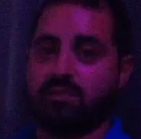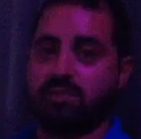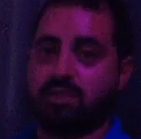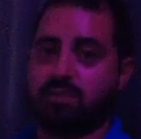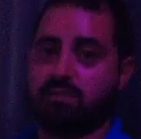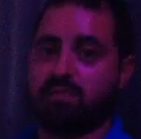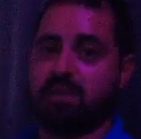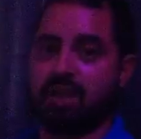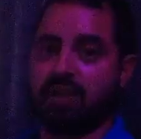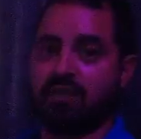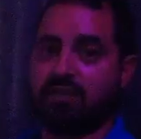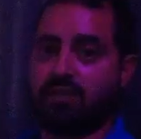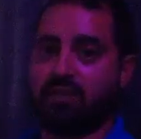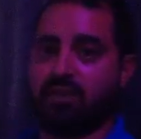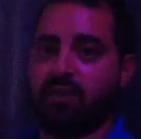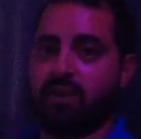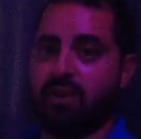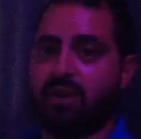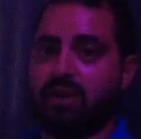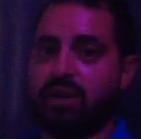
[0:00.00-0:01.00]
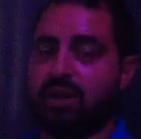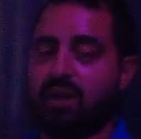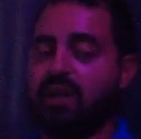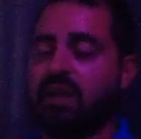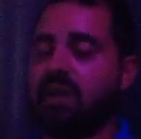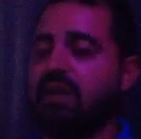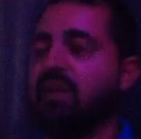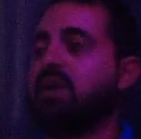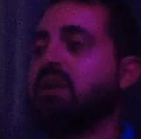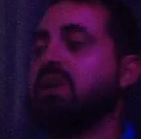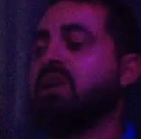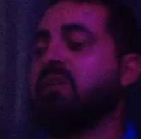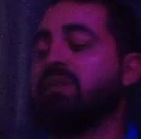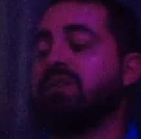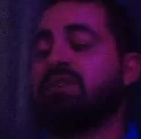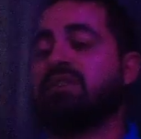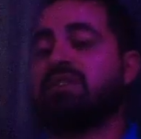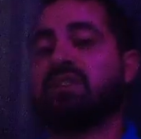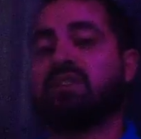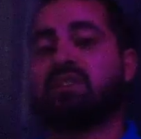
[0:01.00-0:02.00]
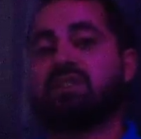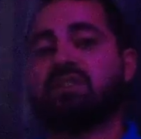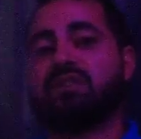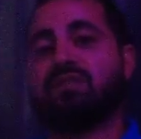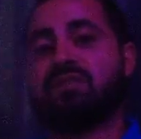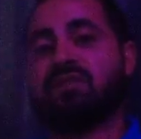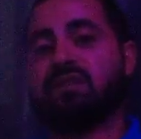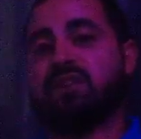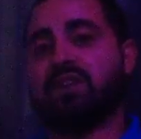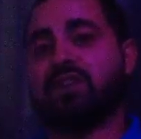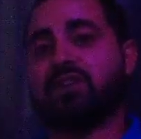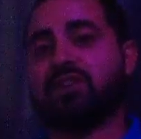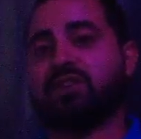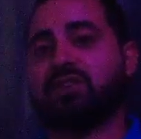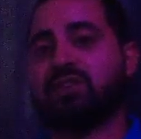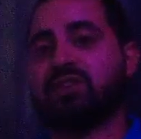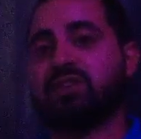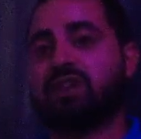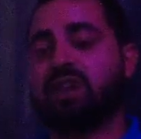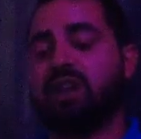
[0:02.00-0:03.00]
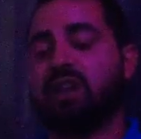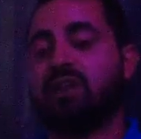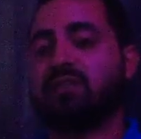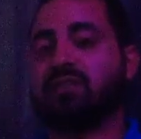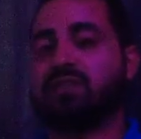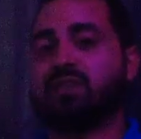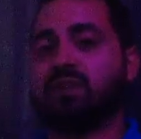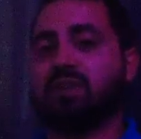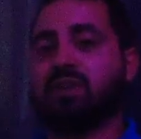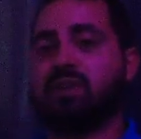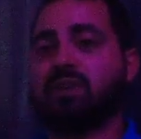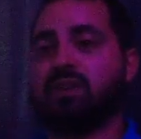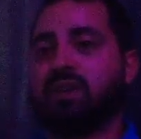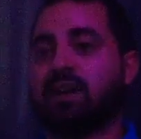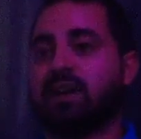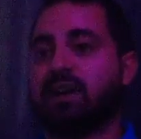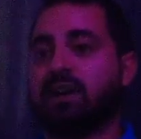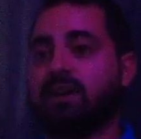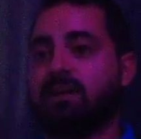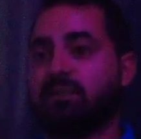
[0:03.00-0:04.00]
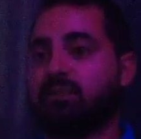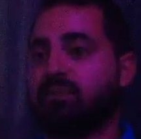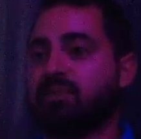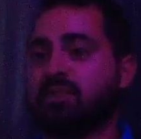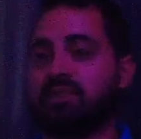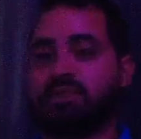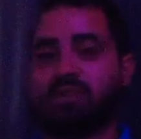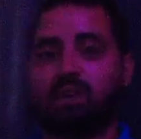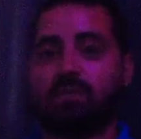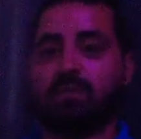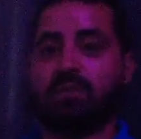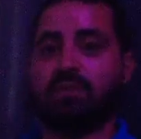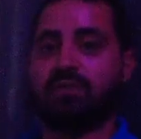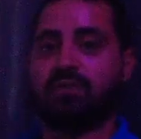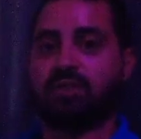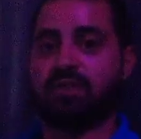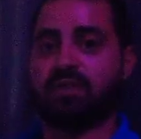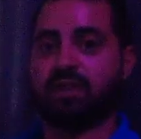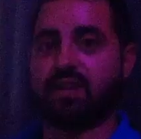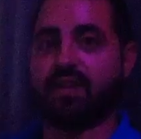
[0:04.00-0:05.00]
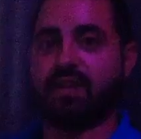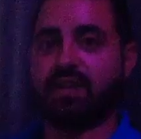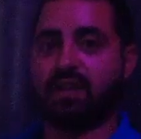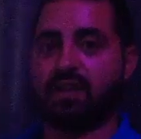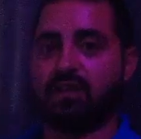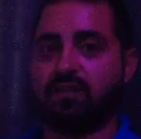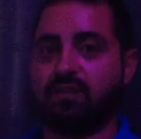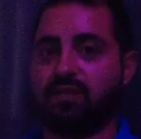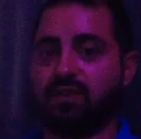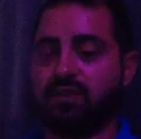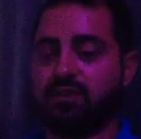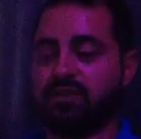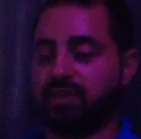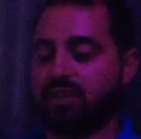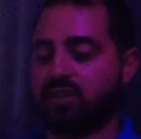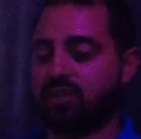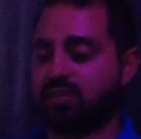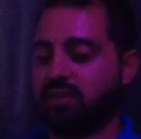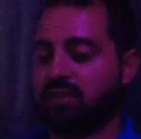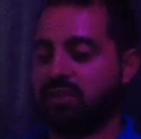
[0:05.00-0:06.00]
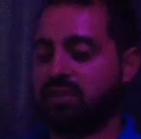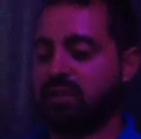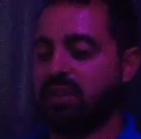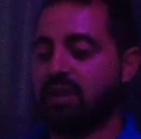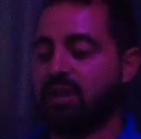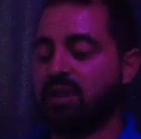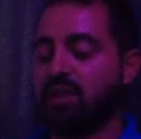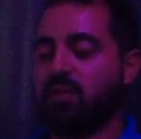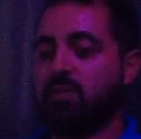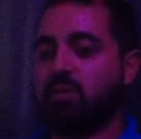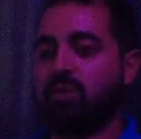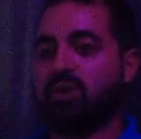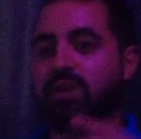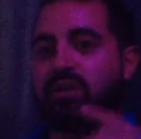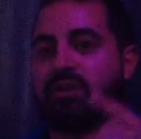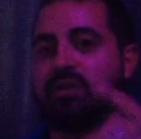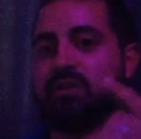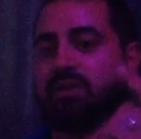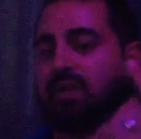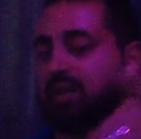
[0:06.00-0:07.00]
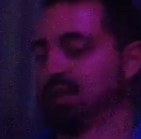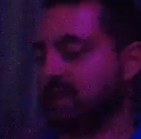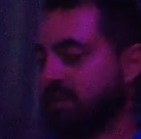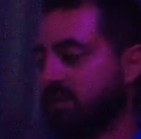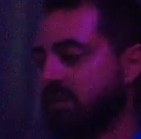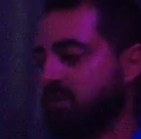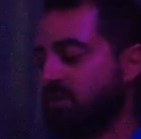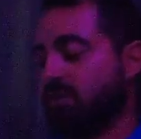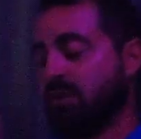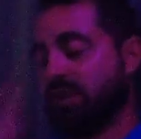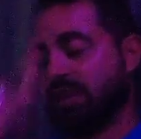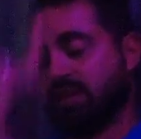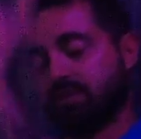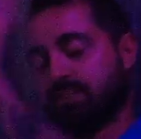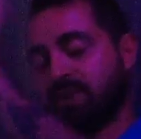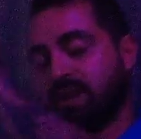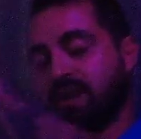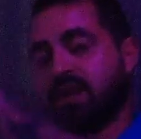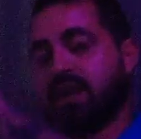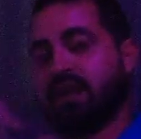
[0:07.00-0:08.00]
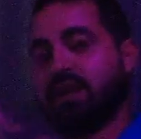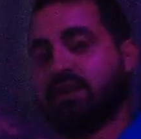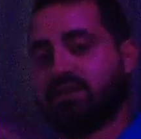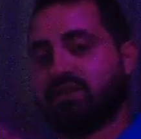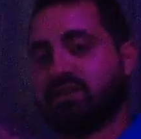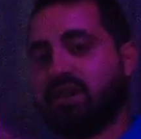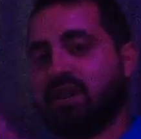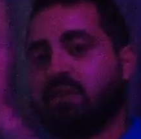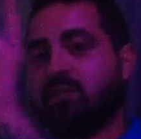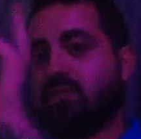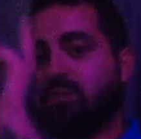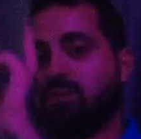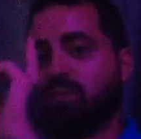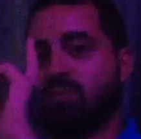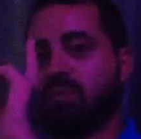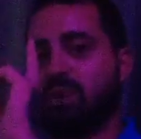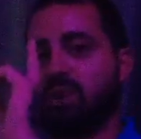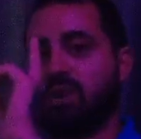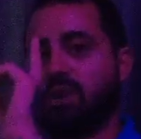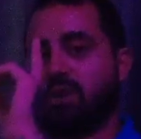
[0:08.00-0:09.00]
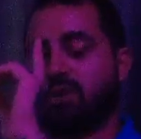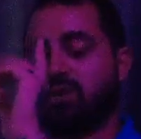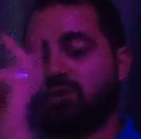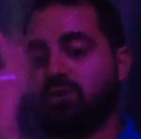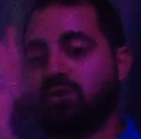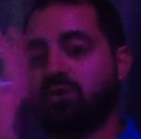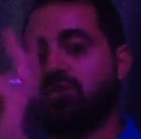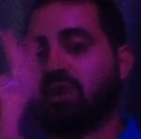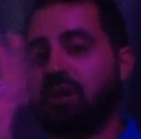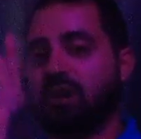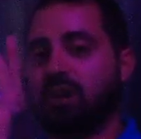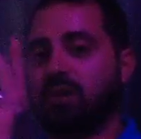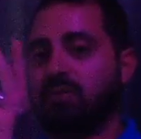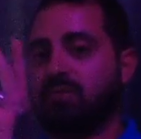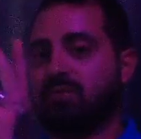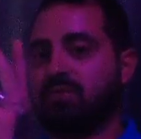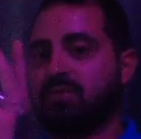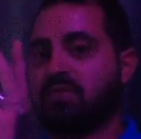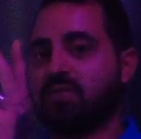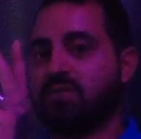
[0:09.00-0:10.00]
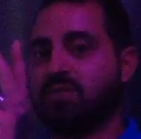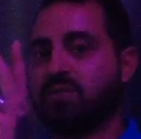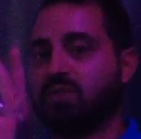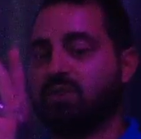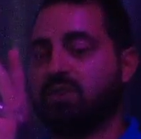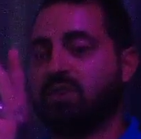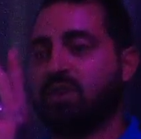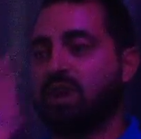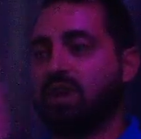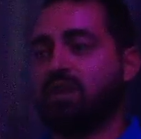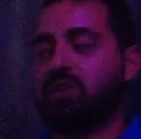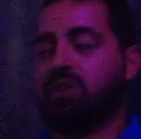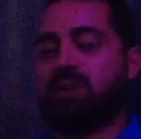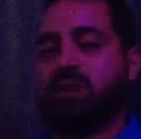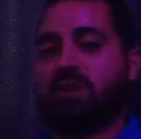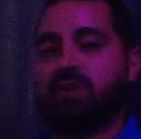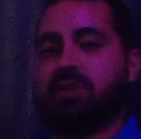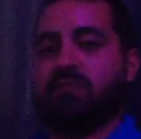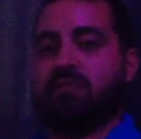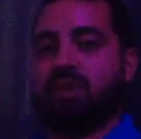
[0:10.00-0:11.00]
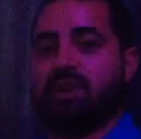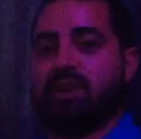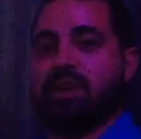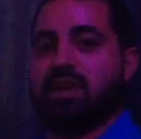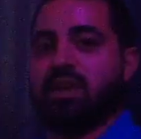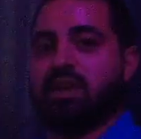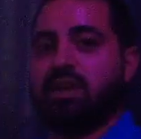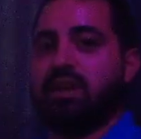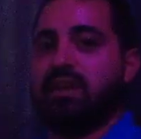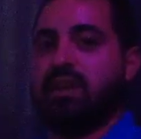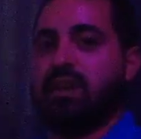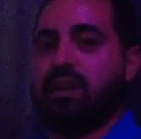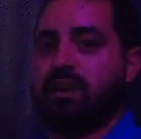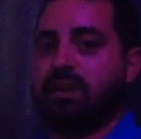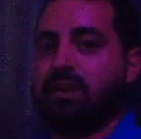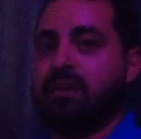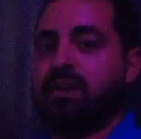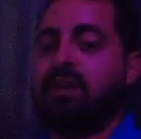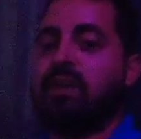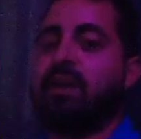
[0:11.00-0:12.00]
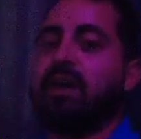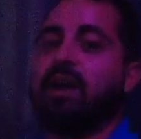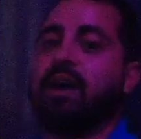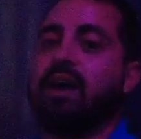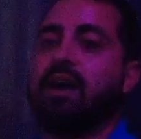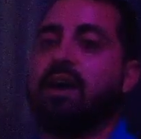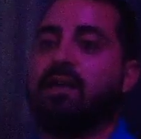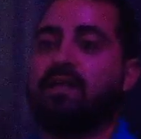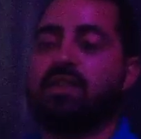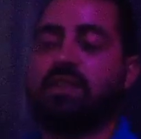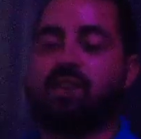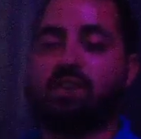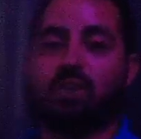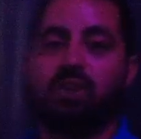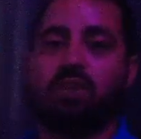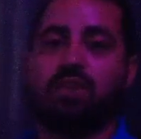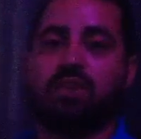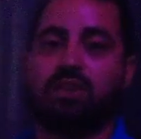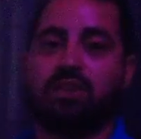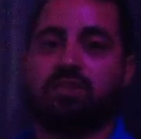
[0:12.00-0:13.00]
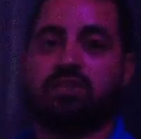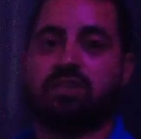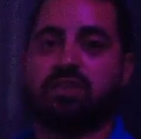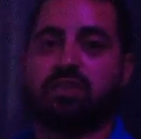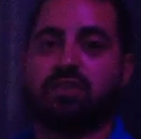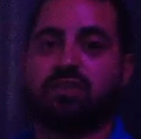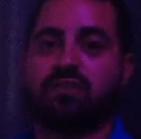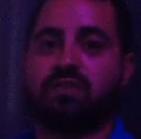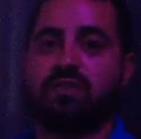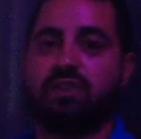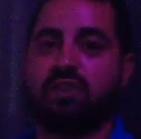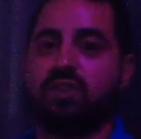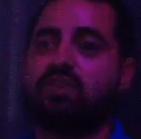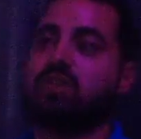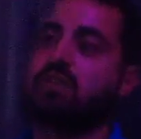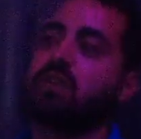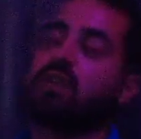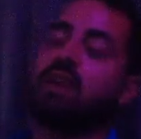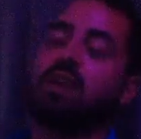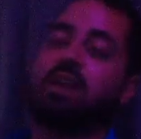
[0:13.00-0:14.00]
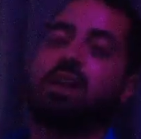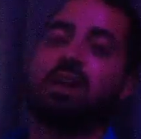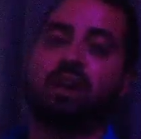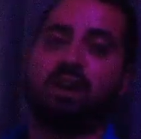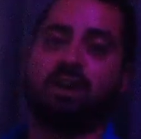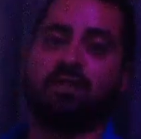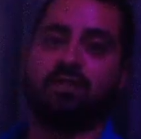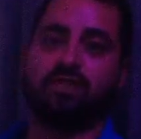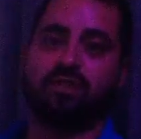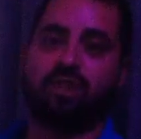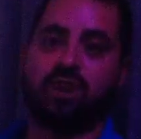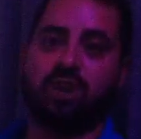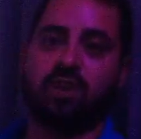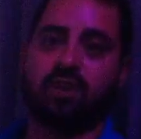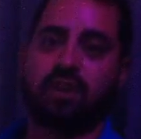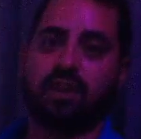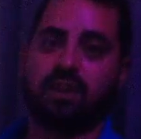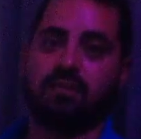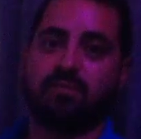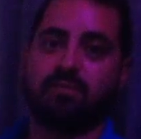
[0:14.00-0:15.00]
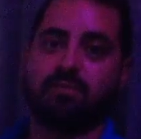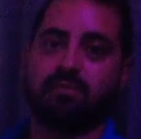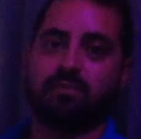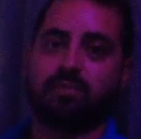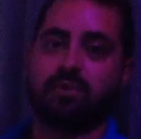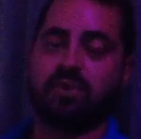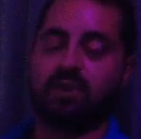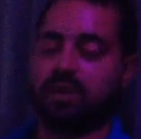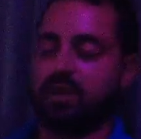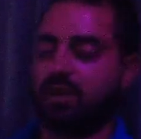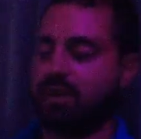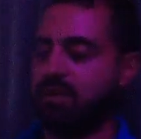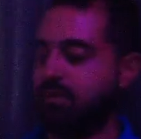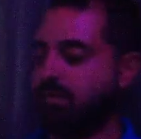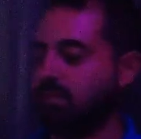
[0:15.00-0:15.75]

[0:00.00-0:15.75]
pitch black for you, okay? When your session's finished, after the time that you've got delegated for your session, we'll hit the button outside 2 times, and you'll hear it ring in here. Then you know that your session's finished, you can get out and have a shower again, okay?